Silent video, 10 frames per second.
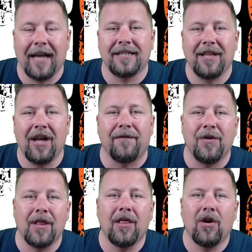stuff. You
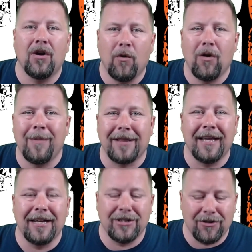can learn more about the
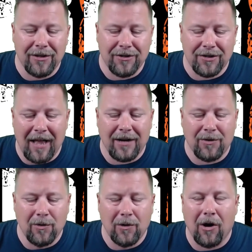industry. There's a lot of
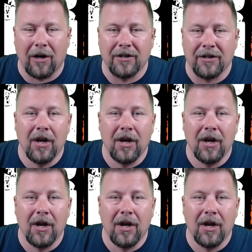cool cards.